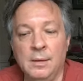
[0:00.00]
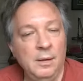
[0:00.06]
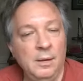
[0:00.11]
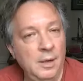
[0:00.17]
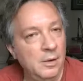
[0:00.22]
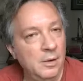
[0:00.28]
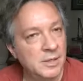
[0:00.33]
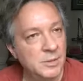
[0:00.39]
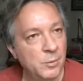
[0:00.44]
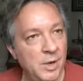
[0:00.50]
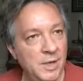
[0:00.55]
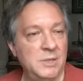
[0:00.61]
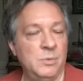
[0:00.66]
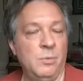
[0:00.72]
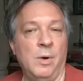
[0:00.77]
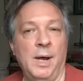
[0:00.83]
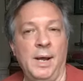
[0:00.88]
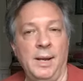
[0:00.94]
here's
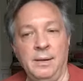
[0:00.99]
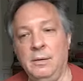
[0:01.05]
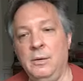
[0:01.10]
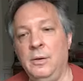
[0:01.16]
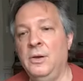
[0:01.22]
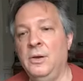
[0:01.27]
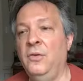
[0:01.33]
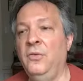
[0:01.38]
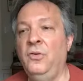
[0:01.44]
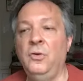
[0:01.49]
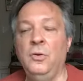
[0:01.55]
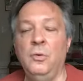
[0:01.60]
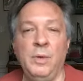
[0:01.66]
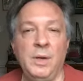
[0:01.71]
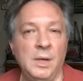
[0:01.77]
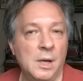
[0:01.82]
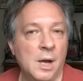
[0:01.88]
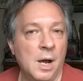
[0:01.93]
what's what, here's who
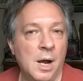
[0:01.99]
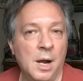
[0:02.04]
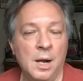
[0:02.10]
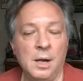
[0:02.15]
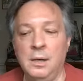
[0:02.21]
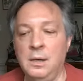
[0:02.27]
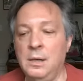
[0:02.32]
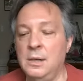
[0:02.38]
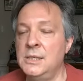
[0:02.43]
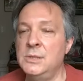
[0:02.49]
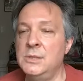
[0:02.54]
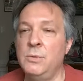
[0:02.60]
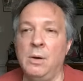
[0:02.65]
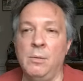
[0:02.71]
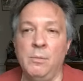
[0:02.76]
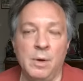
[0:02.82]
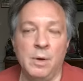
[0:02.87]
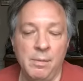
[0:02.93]
we are, here's
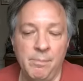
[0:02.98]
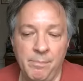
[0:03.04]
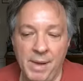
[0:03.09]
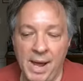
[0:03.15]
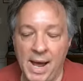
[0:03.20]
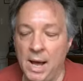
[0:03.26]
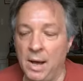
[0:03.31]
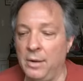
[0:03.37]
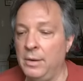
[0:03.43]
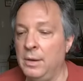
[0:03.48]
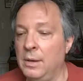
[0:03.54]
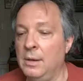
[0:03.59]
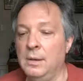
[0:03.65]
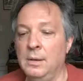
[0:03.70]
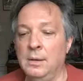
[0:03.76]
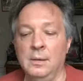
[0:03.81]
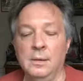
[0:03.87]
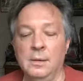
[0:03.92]
what we're about,
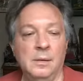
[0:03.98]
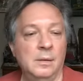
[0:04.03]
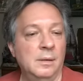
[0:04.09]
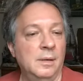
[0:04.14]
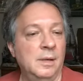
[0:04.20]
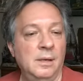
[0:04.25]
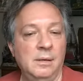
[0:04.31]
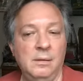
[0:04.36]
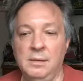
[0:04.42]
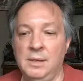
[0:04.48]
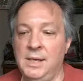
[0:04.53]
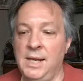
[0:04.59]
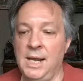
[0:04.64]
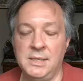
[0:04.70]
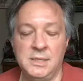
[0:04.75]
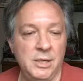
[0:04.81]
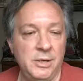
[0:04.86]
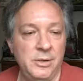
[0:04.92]

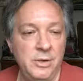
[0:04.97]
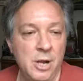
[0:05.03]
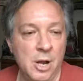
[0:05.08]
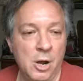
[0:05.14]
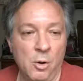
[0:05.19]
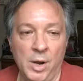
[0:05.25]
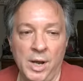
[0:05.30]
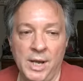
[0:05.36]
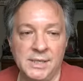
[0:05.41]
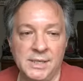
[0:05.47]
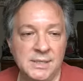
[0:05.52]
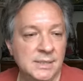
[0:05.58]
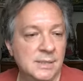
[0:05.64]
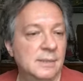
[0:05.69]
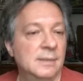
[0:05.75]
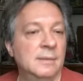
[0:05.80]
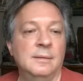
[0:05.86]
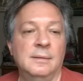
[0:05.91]
get to know
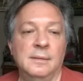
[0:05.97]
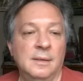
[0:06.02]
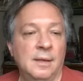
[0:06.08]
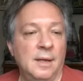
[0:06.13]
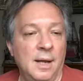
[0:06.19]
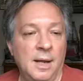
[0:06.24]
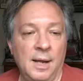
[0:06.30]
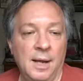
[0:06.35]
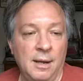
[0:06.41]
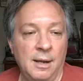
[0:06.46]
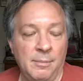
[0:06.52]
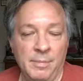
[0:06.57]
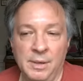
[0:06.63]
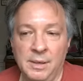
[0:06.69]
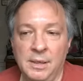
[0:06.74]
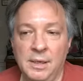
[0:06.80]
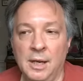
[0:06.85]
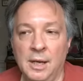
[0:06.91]
us,
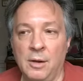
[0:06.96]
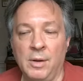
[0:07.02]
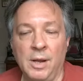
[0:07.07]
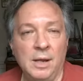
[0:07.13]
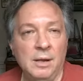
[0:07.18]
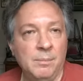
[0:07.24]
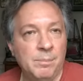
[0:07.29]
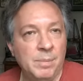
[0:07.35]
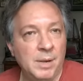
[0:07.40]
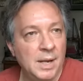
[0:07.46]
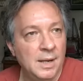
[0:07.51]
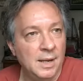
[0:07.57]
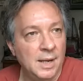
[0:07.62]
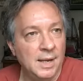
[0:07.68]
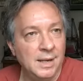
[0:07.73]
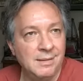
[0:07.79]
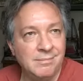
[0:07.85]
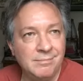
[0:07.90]
you know, and
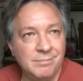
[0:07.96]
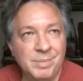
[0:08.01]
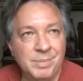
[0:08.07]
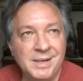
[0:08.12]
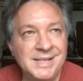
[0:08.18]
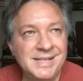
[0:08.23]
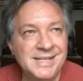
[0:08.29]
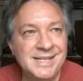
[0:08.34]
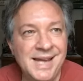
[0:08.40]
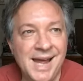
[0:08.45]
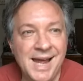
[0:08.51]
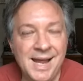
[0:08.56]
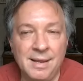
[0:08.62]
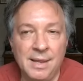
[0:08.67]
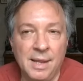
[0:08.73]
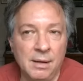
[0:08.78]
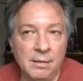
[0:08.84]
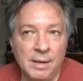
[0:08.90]
like, but
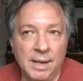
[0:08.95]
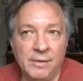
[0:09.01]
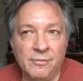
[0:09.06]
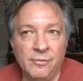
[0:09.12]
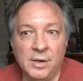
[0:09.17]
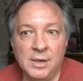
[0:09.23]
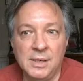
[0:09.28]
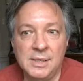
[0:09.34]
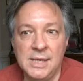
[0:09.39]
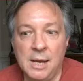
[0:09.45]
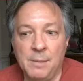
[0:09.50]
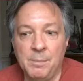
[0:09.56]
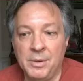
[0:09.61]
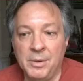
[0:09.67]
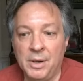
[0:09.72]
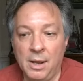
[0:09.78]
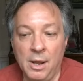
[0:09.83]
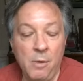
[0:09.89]
instead they, like, for
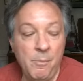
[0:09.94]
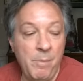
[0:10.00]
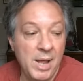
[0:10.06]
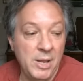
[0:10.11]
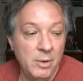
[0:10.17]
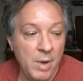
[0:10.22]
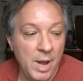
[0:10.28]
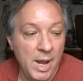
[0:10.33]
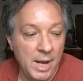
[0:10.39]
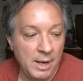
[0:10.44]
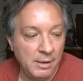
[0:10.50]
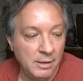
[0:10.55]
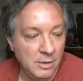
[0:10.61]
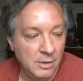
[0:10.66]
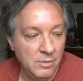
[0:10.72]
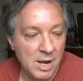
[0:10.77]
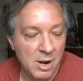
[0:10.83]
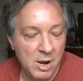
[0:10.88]
example, they're like, oh, by the way,
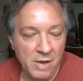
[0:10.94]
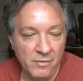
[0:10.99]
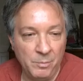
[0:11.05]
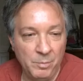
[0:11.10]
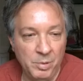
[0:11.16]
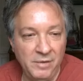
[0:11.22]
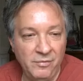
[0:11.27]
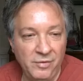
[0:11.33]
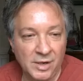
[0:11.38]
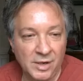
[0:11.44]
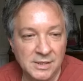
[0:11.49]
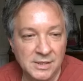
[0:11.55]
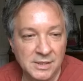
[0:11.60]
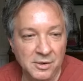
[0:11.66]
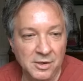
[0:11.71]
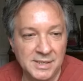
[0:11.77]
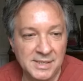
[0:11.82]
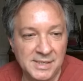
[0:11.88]
you now have a
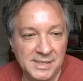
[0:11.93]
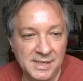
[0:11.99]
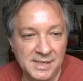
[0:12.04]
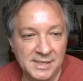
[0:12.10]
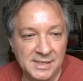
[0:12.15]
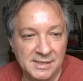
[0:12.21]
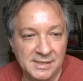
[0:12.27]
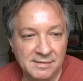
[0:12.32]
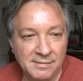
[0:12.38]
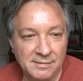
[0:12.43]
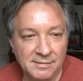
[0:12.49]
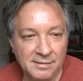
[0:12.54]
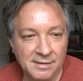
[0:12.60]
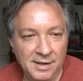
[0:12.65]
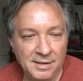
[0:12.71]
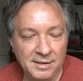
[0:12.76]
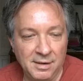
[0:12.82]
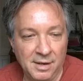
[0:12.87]
prefix, you're a cis,
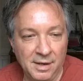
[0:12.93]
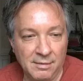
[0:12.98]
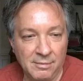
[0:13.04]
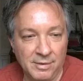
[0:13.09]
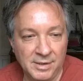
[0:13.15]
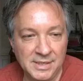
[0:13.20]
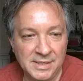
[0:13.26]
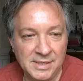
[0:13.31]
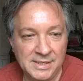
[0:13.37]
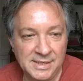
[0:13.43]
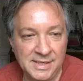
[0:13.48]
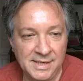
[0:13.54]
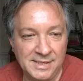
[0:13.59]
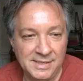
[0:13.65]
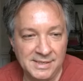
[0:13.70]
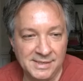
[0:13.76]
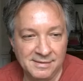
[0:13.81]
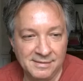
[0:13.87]
and you're like, what's a
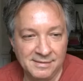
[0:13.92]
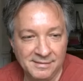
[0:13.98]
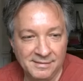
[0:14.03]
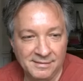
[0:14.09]
cis?